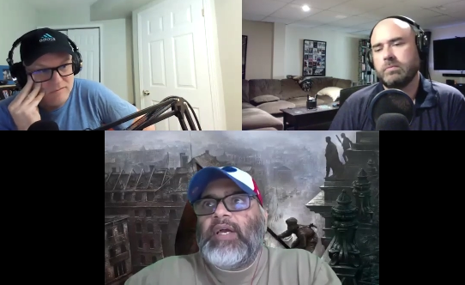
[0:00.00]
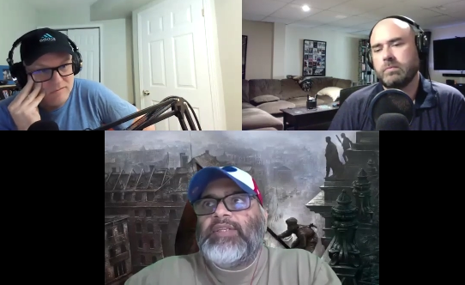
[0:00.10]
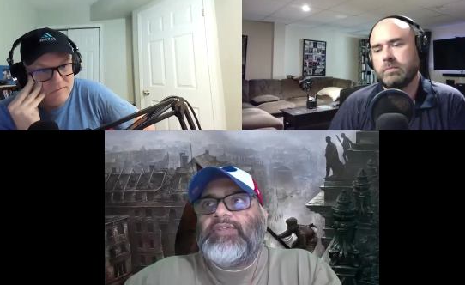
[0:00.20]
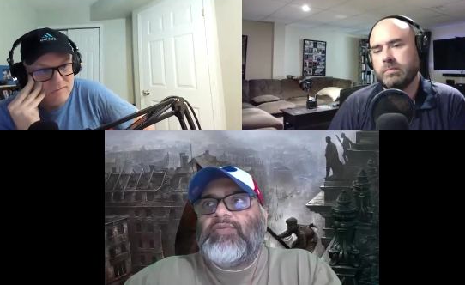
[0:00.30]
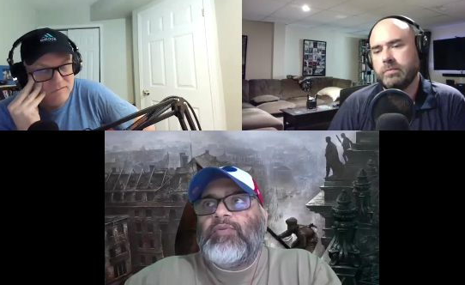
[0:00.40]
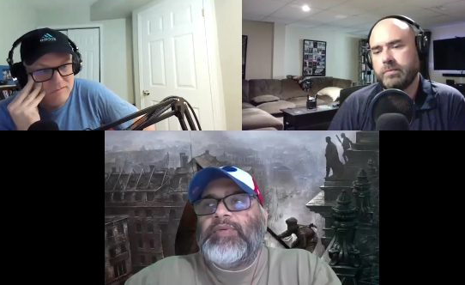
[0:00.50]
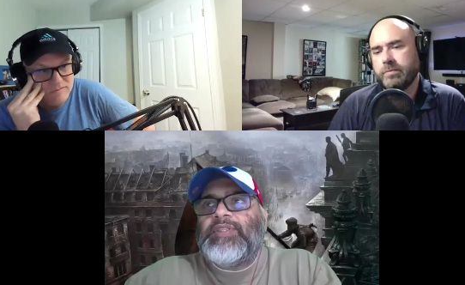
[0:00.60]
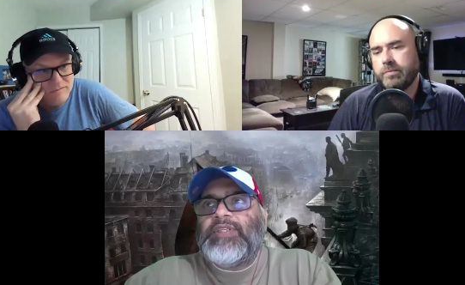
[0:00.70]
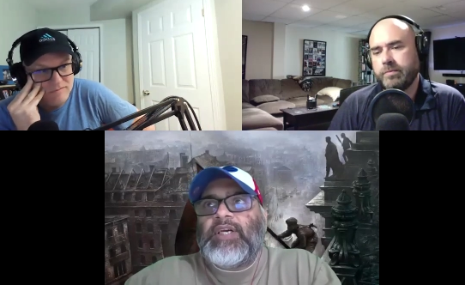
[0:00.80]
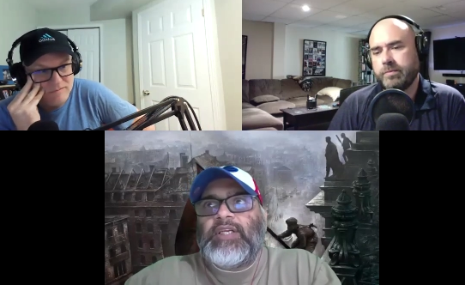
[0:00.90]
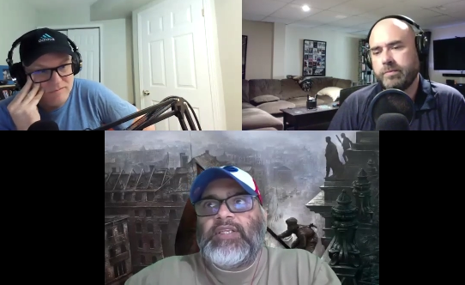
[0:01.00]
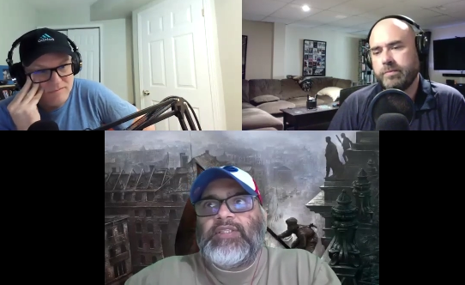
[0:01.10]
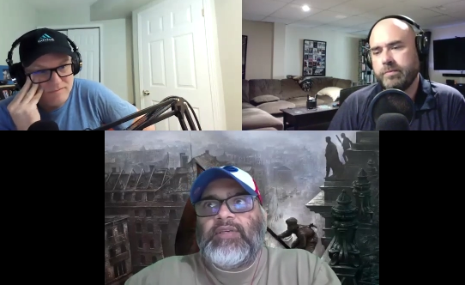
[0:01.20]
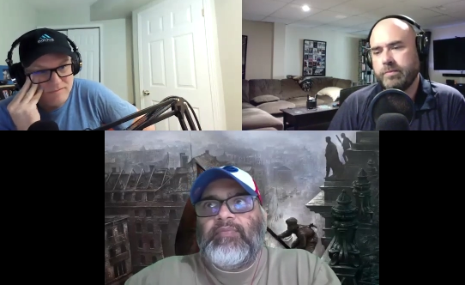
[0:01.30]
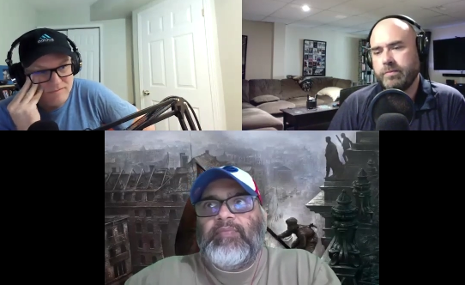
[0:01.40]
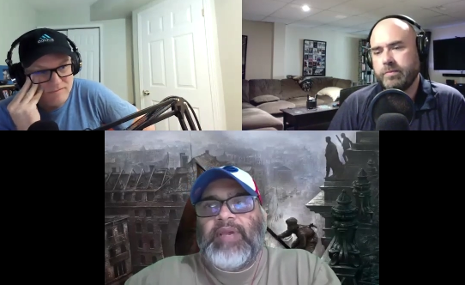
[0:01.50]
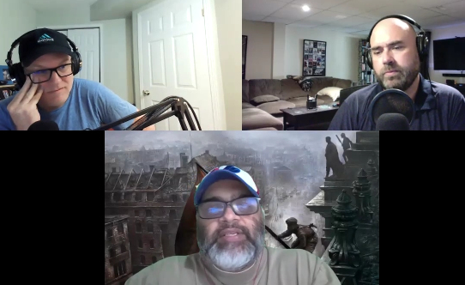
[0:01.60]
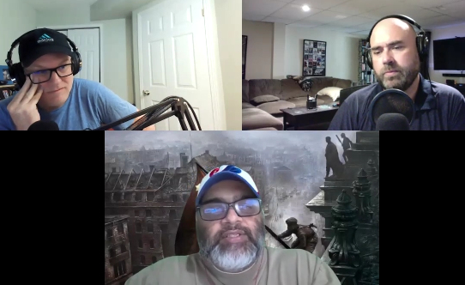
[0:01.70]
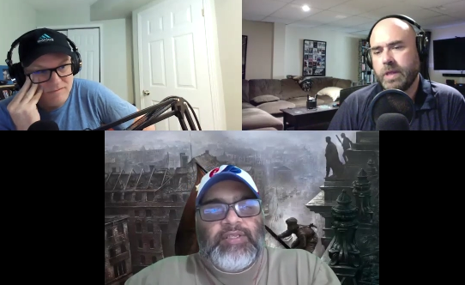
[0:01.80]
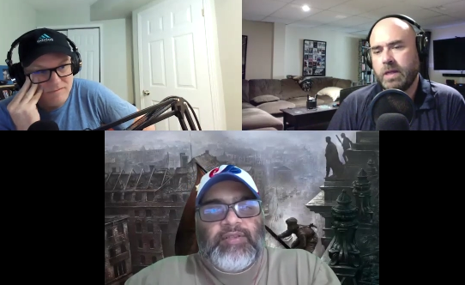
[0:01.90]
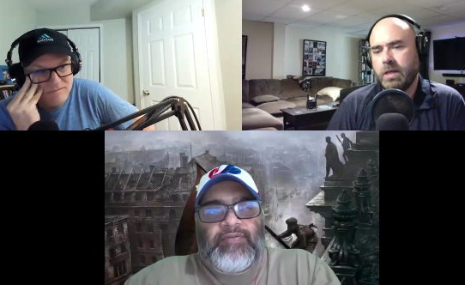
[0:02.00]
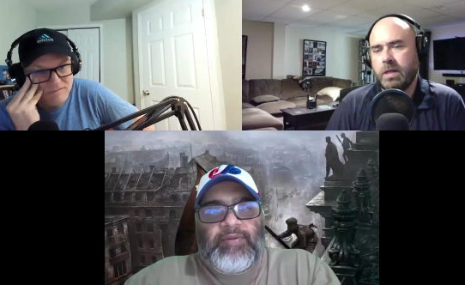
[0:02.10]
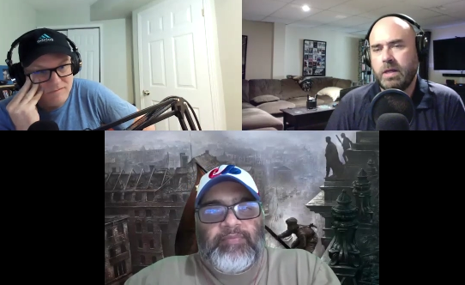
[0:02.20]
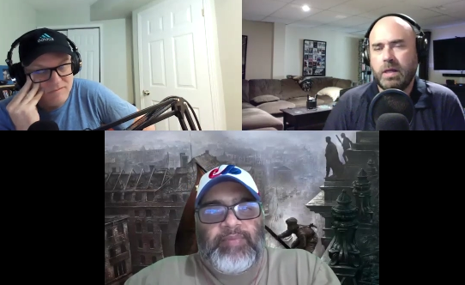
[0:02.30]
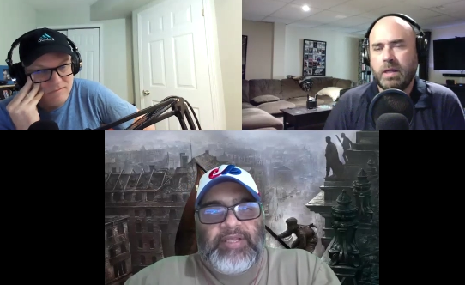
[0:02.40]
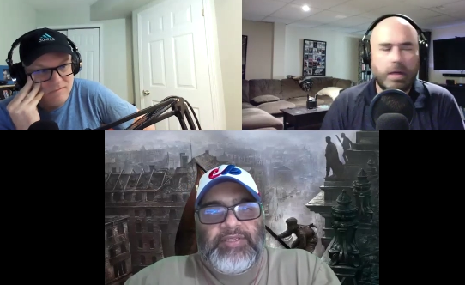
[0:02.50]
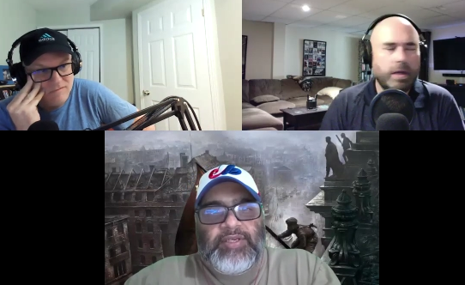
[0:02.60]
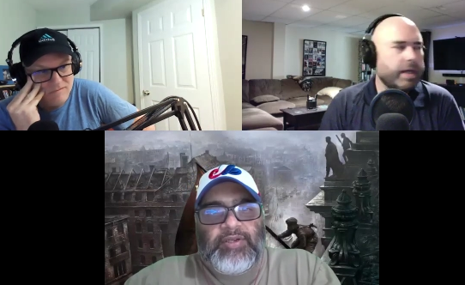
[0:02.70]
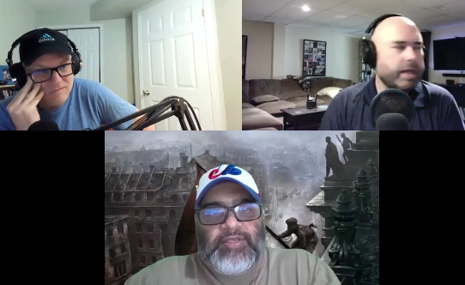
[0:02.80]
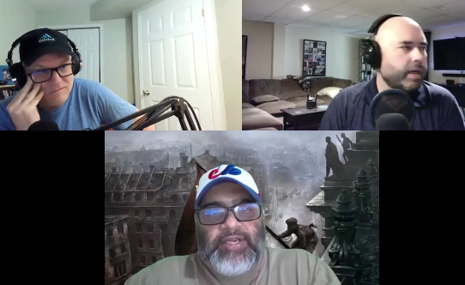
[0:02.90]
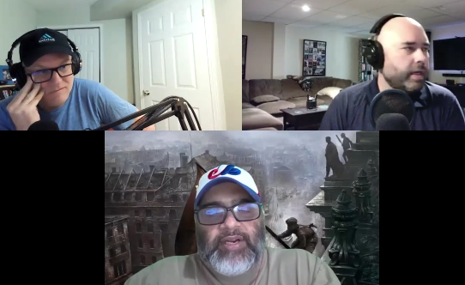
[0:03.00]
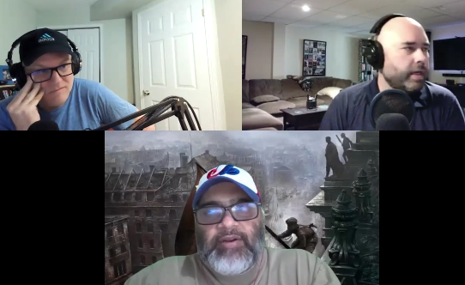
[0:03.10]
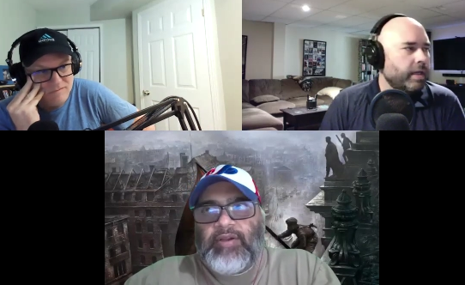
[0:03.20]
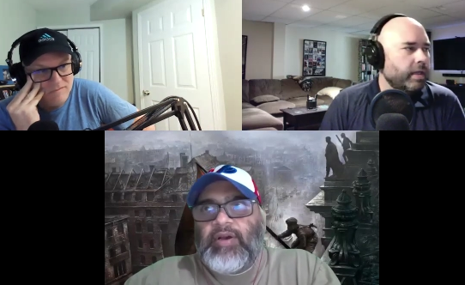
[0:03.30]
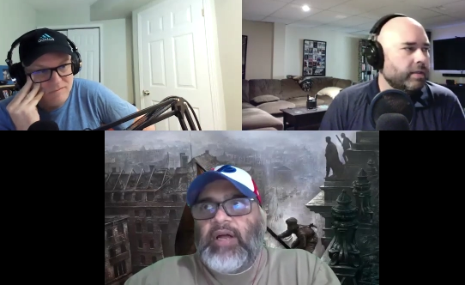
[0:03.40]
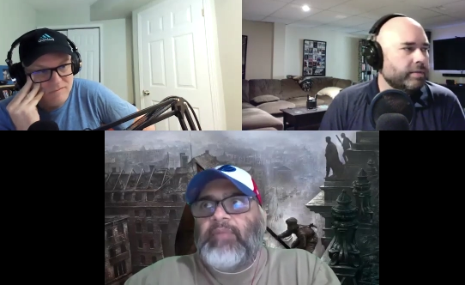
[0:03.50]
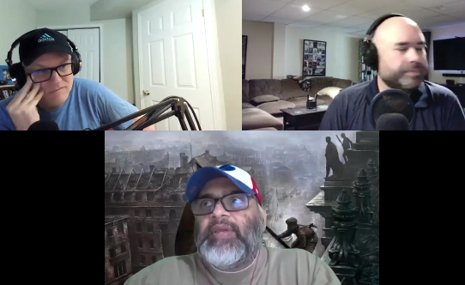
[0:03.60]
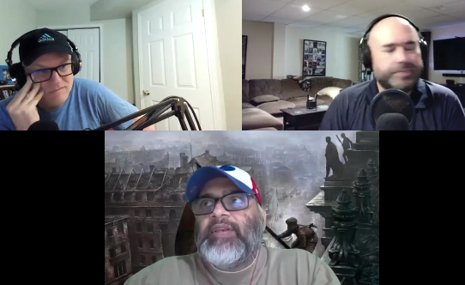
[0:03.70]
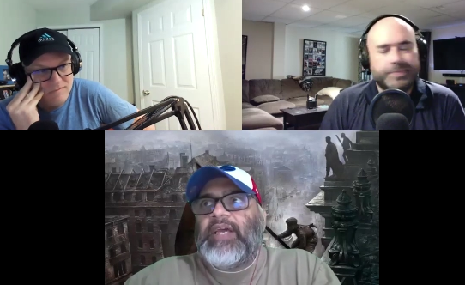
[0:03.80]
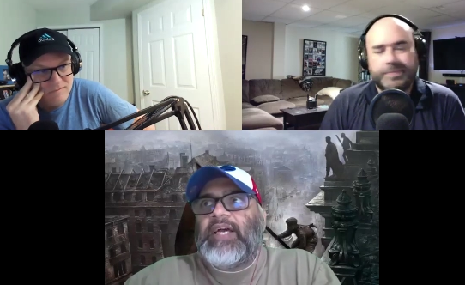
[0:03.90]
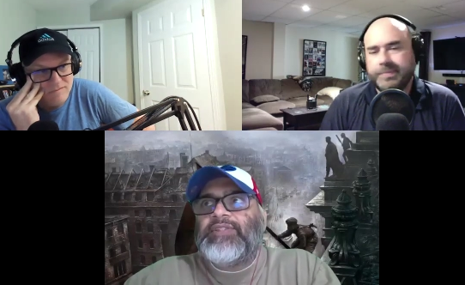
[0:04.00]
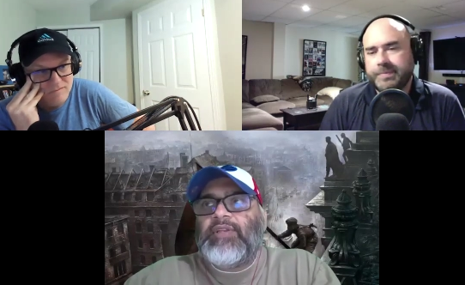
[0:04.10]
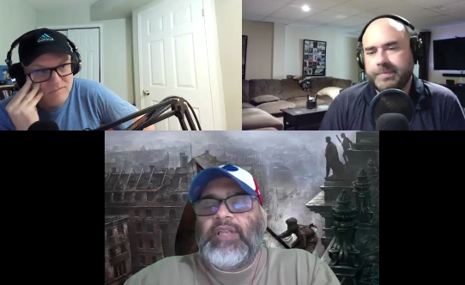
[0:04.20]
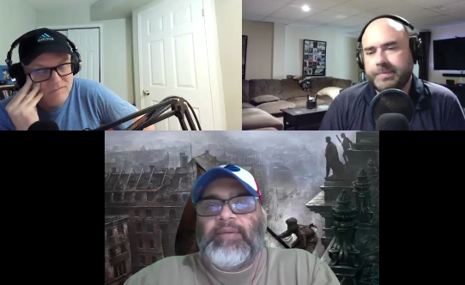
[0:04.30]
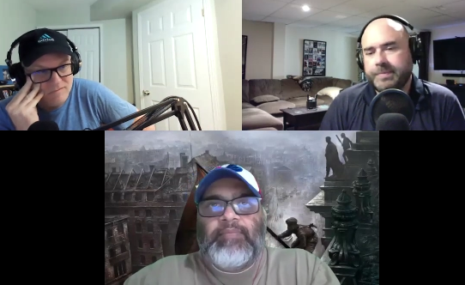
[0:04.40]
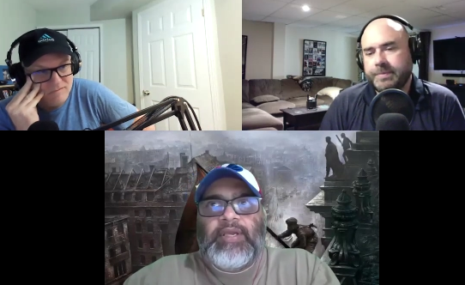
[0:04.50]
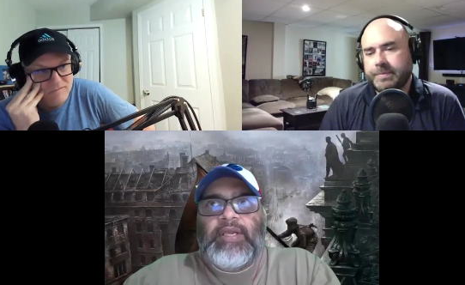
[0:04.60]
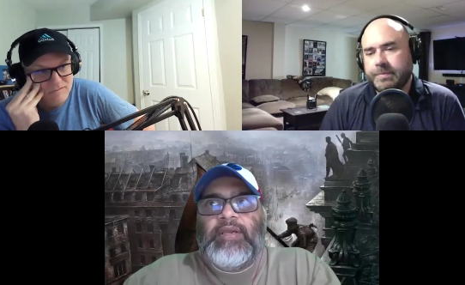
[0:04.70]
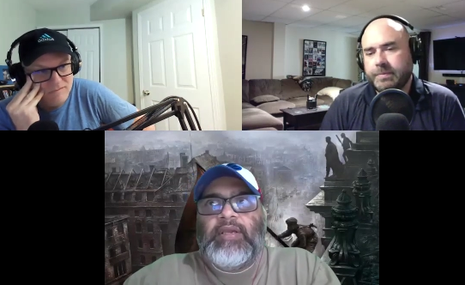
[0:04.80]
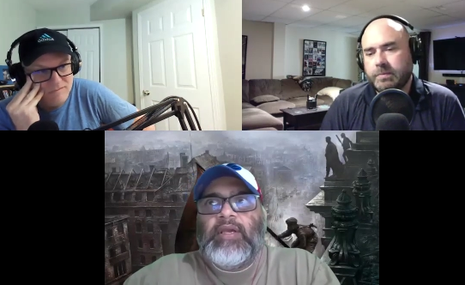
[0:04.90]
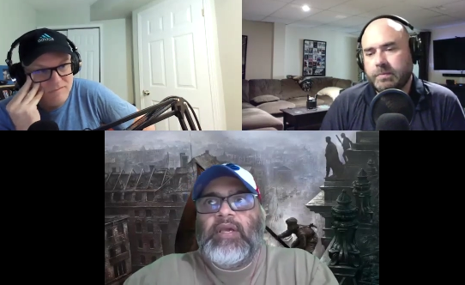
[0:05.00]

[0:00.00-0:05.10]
Speaker 1: I just won't be stuck in some bench at the front bench in Ontario. I'll be a national MP.